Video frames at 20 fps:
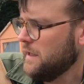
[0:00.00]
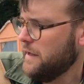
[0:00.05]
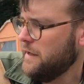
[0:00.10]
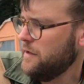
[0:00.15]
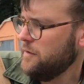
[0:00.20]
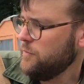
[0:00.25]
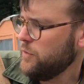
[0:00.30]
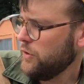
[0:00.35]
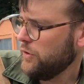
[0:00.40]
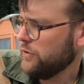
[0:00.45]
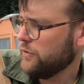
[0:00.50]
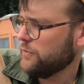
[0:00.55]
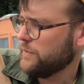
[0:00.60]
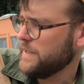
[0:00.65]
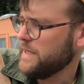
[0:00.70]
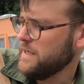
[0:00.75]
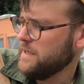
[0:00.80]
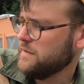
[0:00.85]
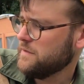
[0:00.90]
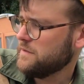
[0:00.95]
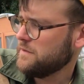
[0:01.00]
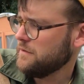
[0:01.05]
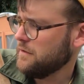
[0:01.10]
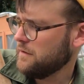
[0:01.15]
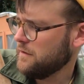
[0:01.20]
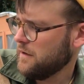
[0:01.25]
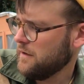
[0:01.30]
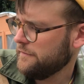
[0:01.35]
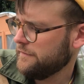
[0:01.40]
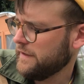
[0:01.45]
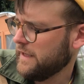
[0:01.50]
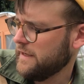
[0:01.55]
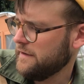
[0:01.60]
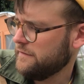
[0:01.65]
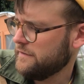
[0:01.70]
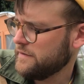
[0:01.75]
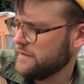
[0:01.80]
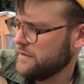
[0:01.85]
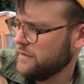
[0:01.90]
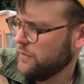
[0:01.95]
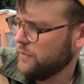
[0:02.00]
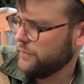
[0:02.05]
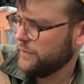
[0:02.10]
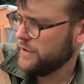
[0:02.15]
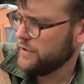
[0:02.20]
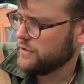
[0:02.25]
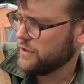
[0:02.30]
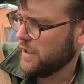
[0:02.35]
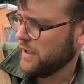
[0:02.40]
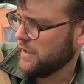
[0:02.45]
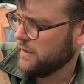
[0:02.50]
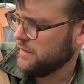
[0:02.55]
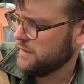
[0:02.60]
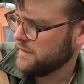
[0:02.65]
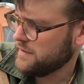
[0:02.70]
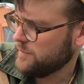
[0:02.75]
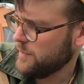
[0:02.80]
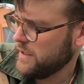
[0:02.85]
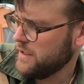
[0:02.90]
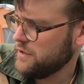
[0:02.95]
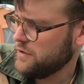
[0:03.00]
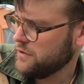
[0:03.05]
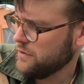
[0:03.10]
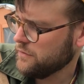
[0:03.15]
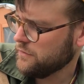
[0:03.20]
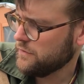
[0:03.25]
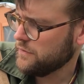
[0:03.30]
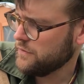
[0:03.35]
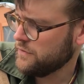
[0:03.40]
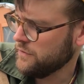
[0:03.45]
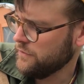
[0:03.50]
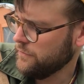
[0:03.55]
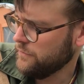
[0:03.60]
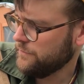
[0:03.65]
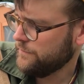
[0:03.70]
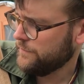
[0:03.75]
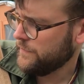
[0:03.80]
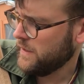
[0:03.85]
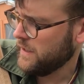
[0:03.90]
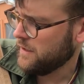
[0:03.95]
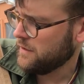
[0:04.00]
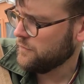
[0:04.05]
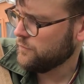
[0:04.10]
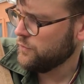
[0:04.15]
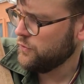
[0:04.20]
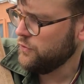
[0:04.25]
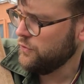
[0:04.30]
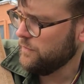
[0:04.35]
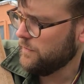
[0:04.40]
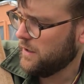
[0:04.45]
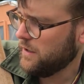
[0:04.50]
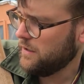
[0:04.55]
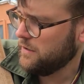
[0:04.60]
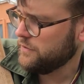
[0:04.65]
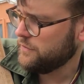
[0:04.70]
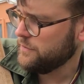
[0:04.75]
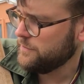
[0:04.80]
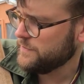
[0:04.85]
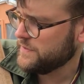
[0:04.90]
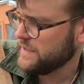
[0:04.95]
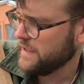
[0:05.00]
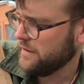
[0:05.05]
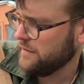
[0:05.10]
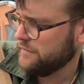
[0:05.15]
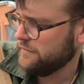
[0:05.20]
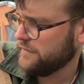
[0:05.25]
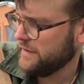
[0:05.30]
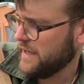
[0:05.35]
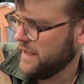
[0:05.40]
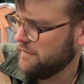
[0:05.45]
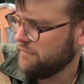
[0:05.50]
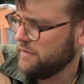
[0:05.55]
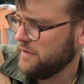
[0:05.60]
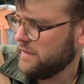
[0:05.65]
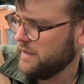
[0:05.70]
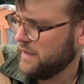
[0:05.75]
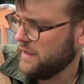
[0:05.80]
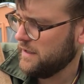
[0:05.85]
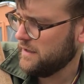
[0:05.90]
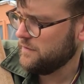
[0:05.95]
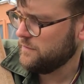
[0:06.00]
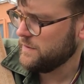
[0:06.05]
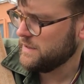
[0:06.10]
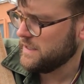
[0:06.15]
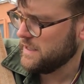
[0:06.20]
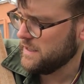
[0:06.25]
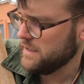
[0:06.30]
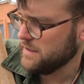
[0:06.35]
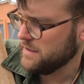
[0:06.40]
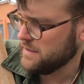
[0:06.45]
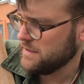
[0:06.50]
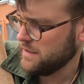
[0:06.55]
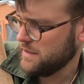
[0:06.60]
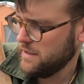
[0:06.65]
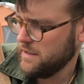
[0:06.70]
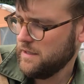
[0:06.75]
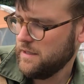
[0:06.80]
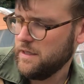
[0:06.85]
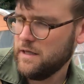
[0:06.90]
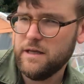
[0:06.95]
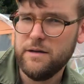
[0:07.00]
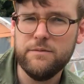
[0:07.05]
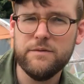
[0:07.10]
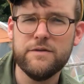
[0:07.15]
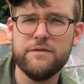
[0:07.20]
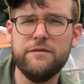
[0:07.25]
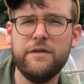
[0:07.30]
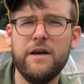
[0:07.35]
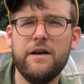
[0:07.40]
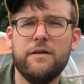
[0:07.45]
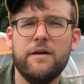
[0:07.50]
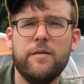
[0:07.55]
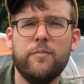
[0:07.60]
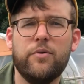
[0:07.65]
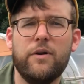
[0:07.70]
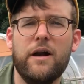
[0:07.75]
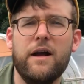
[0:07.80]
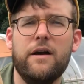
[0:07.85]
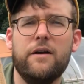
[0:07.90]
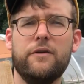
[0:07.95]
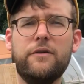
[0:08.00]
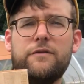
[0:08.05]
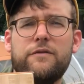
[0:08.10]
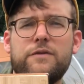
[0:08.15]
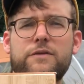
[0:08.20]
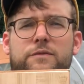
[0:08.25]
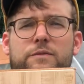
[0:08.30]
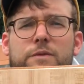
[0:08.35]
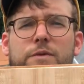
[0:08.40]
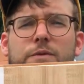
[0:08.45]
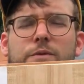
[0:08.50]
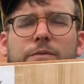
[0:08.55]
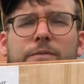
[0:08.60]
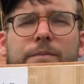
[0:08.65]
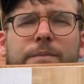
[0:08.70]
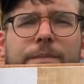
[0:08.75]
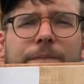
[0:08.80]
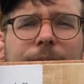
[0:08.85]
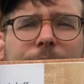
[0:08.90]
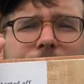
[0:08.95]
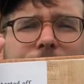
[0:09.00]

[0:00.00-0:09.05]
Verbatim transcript: Elmore Green started off life as an only child, as many children do. He had a room all to himself, and everything in it was his. He was very proud of his room,